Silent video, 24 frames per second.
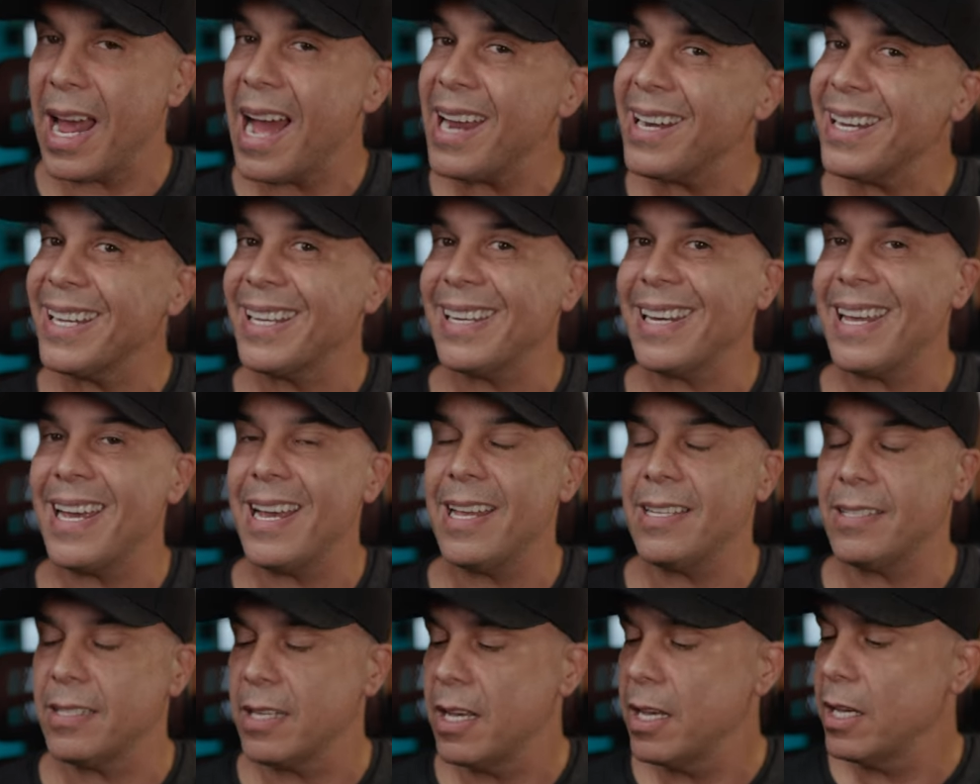at a
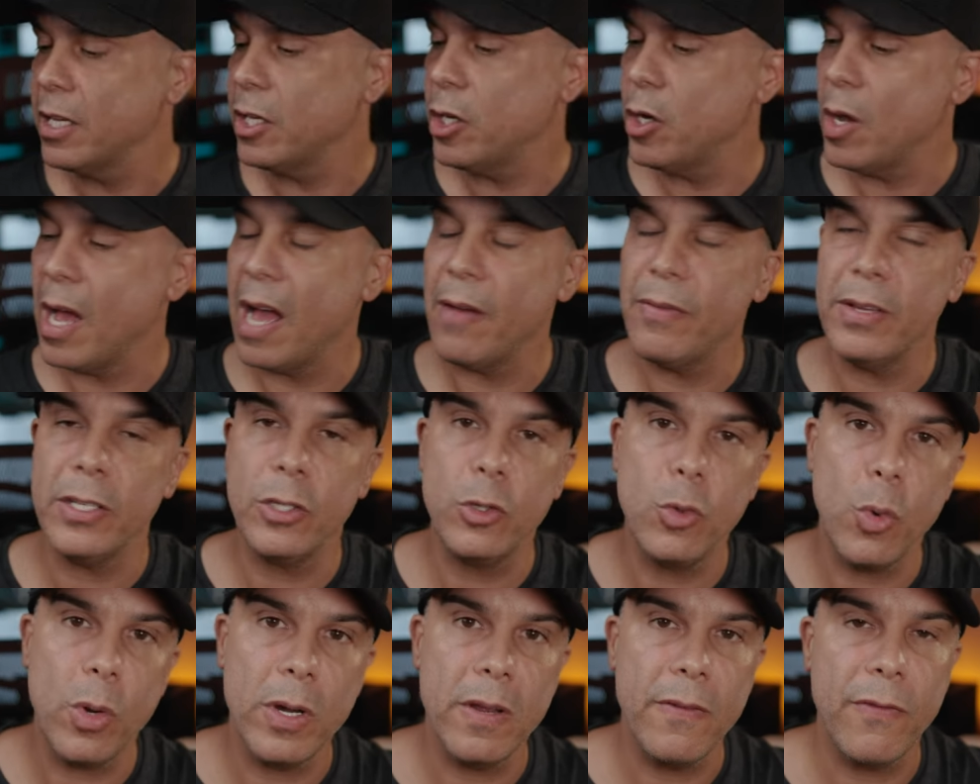glance, you have a
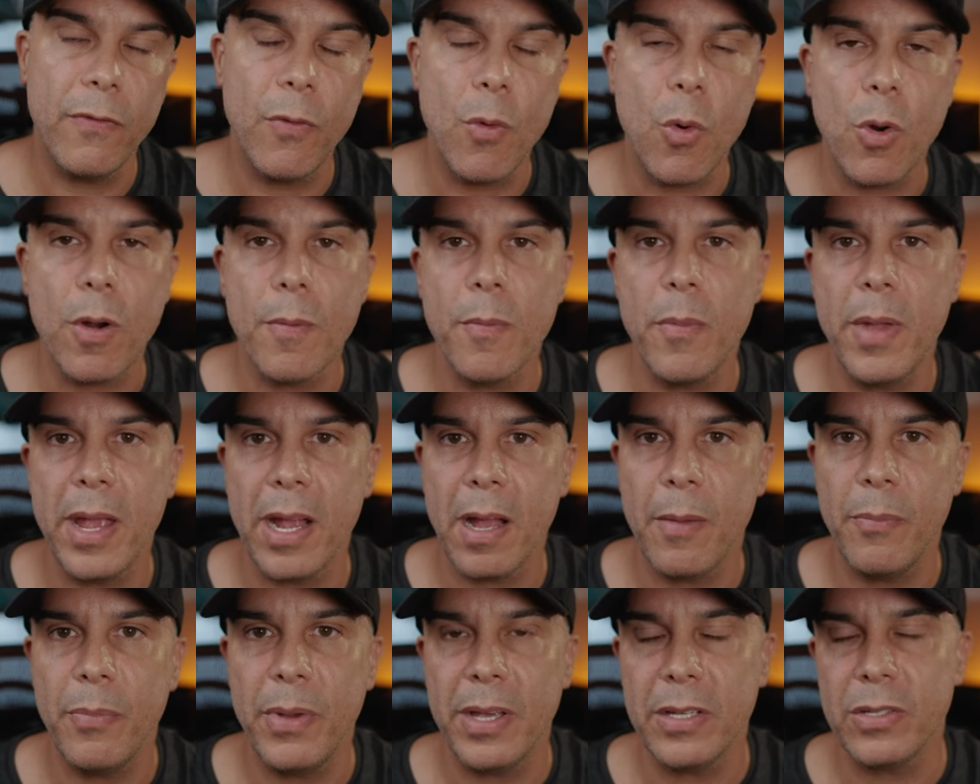24
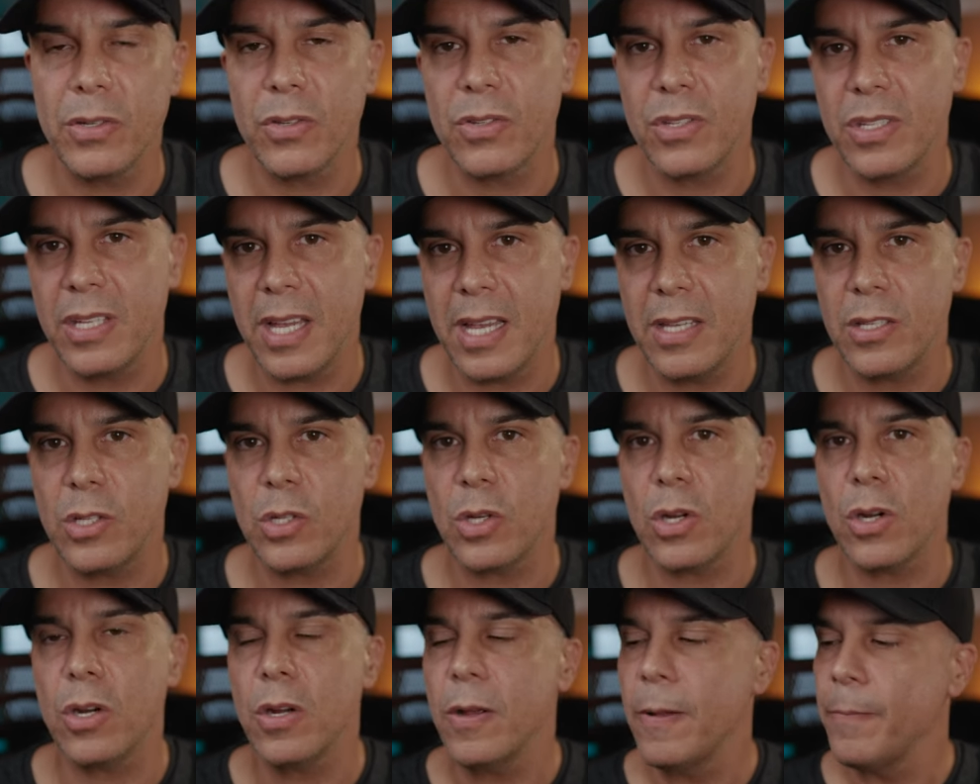megapixel
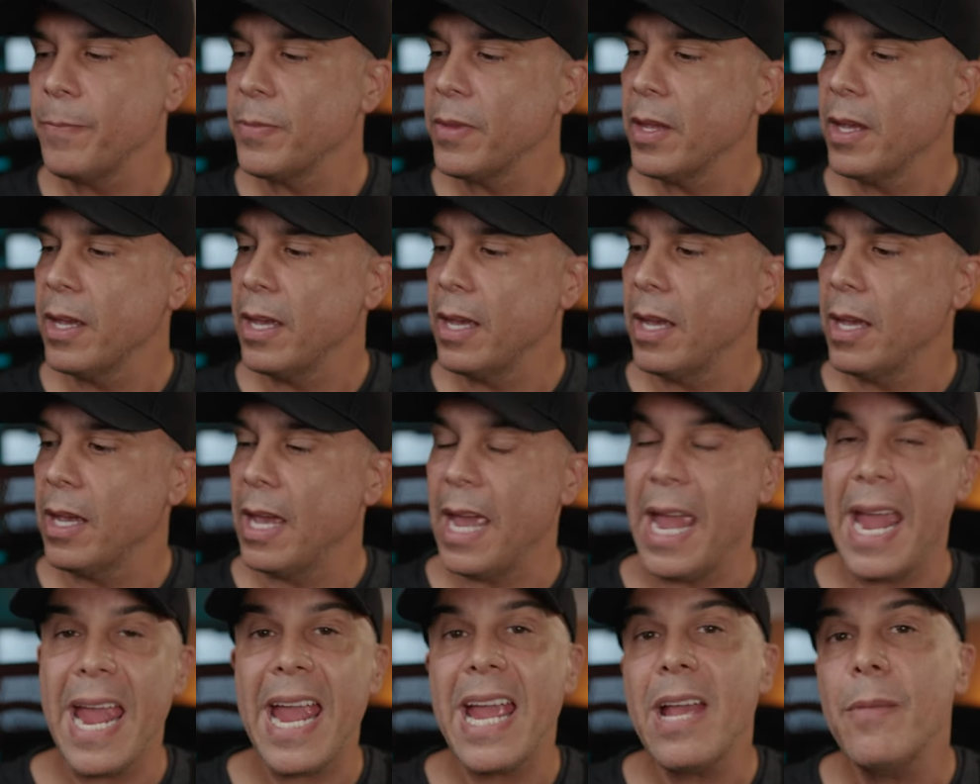sensor,
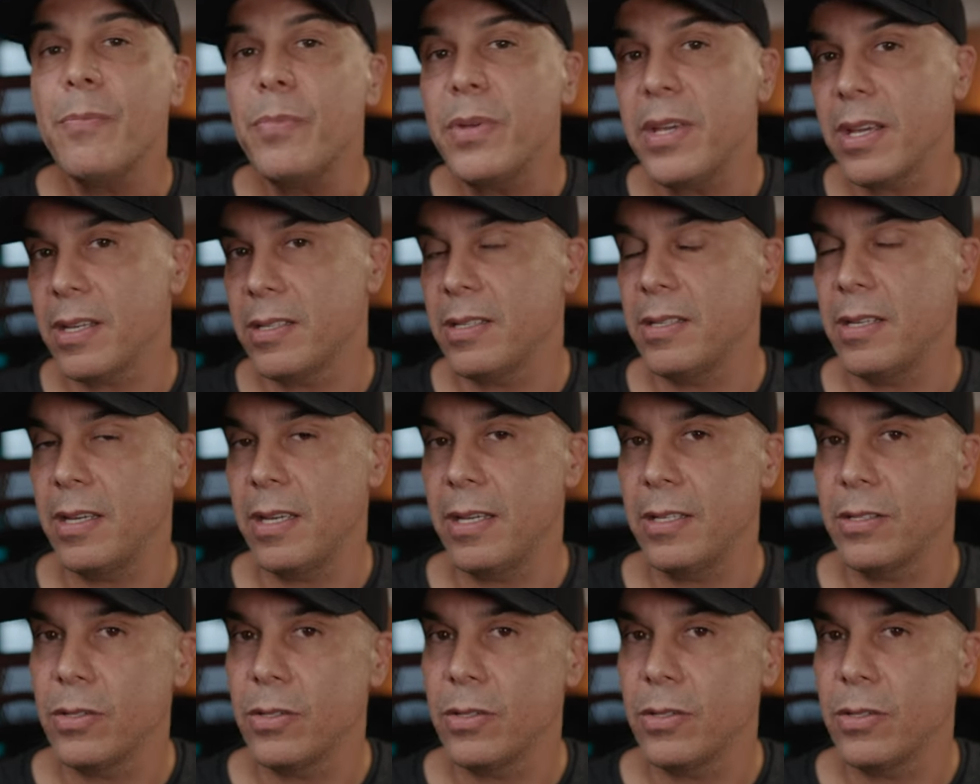APS-C.